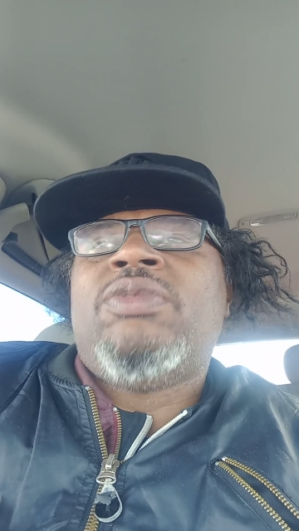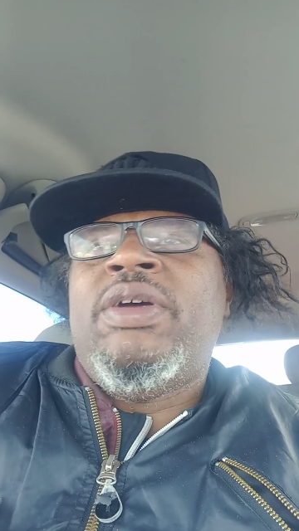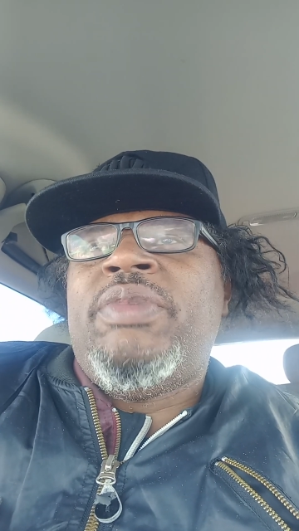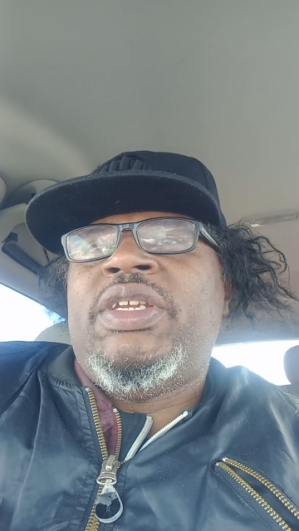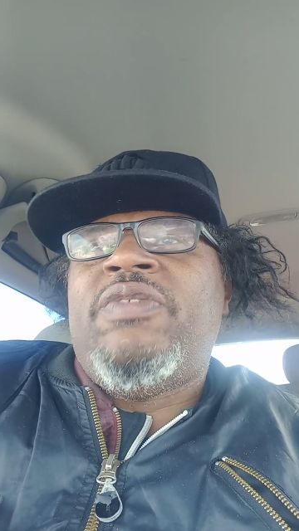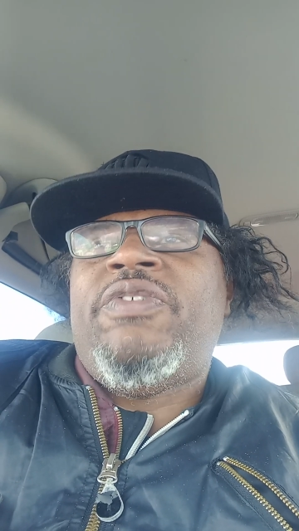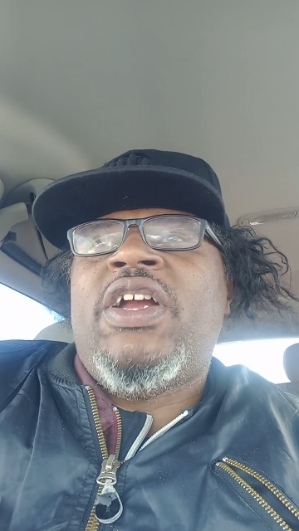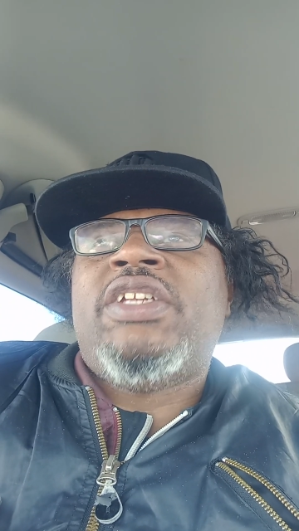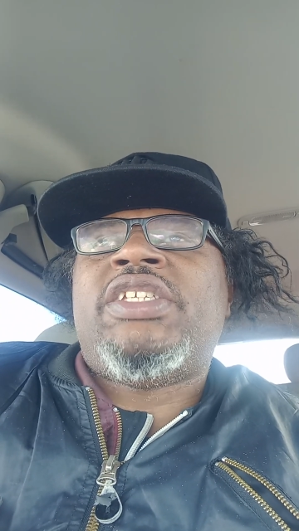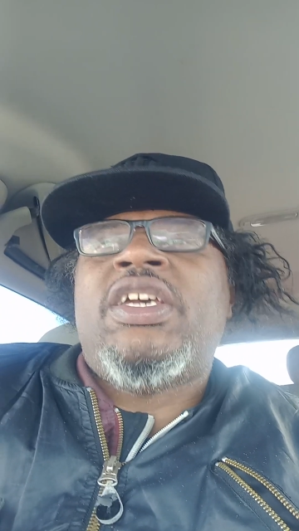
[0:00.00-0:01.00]
women in
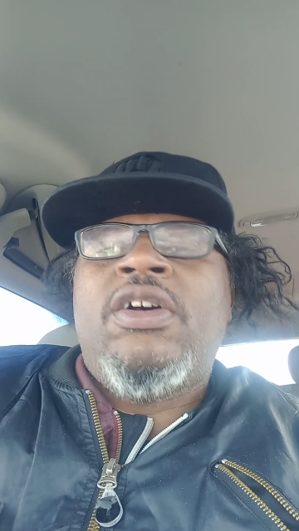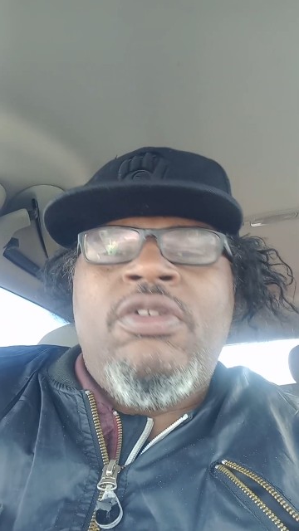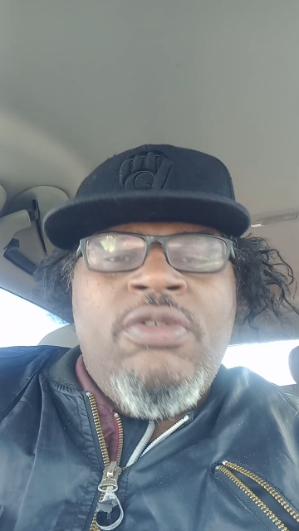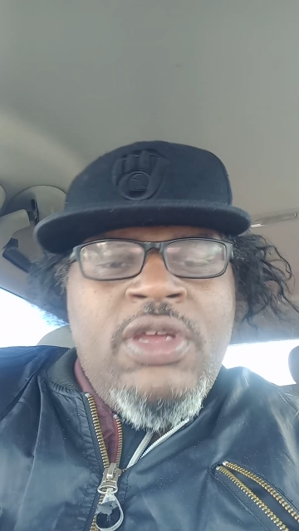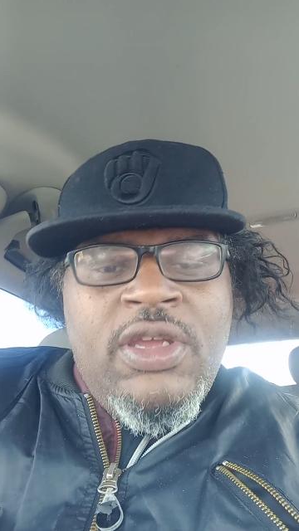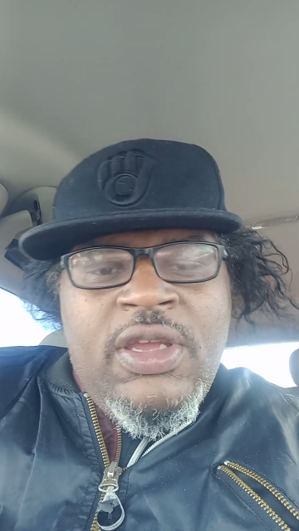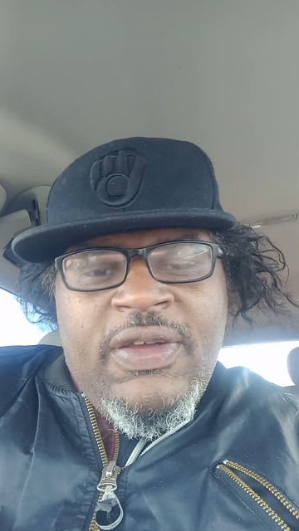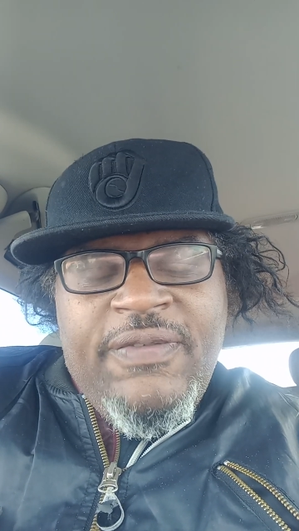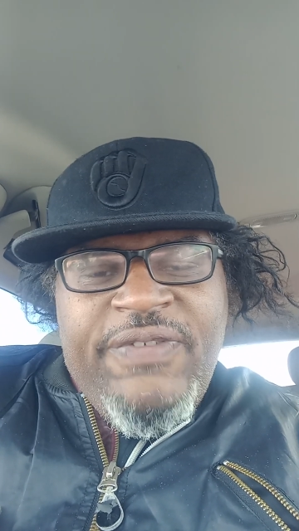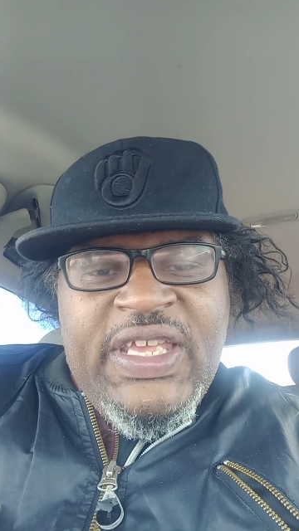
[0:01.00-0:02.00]
fairy tale
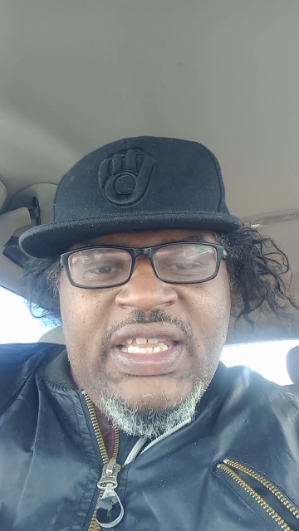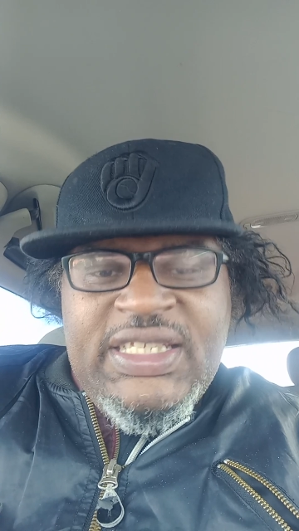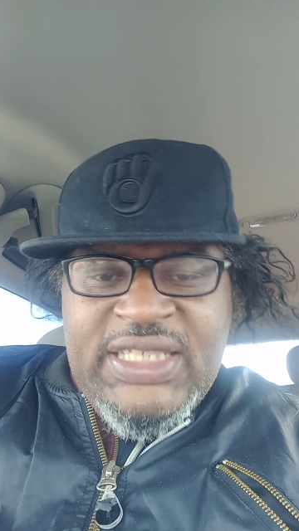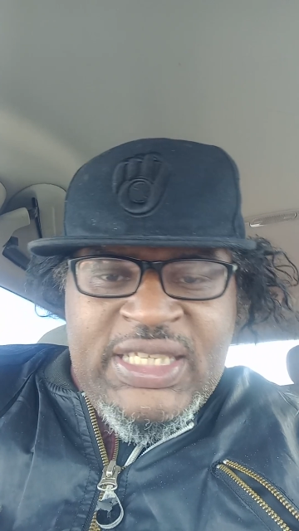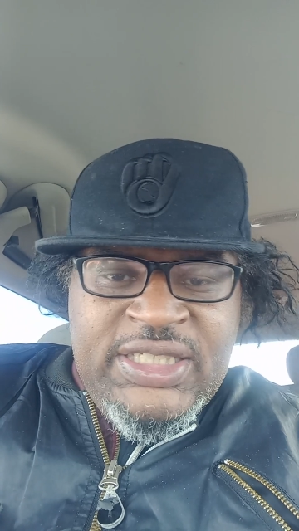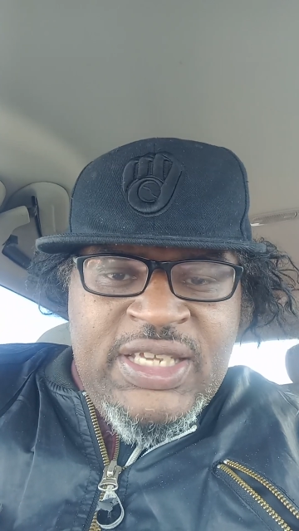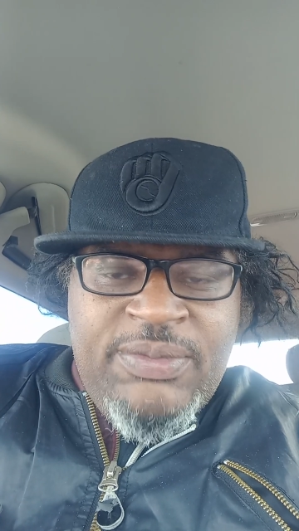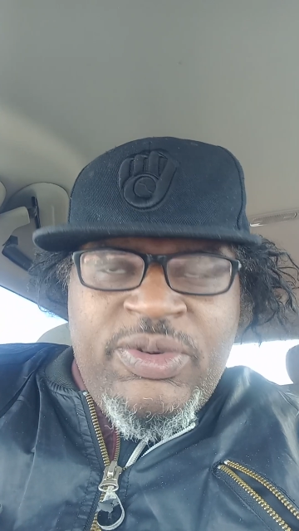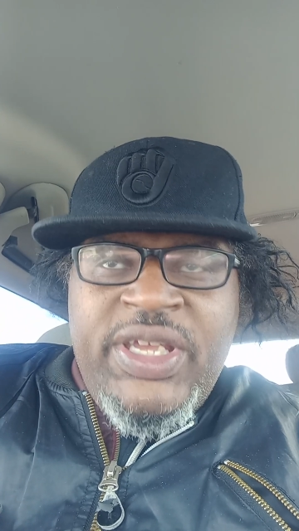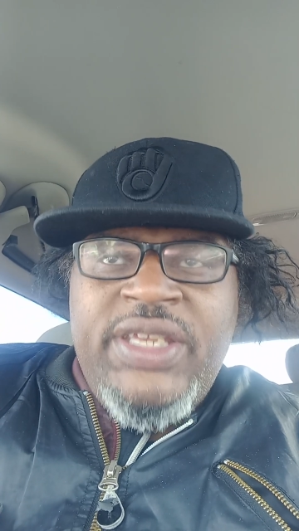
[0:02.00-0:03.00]
Felix ends up
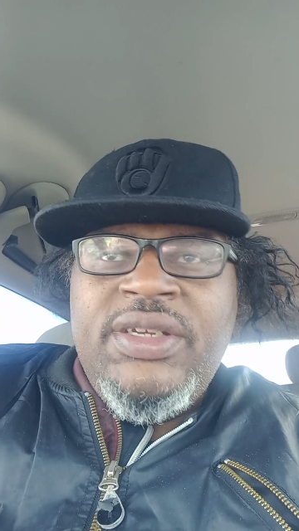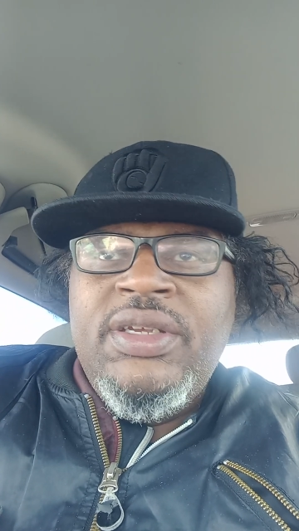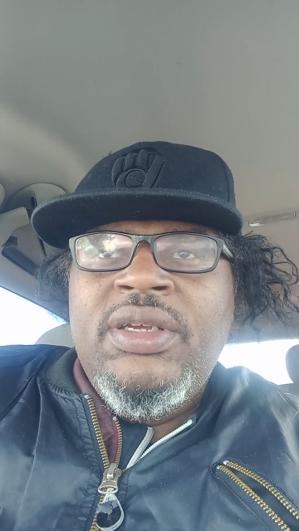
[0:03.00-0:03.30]
with?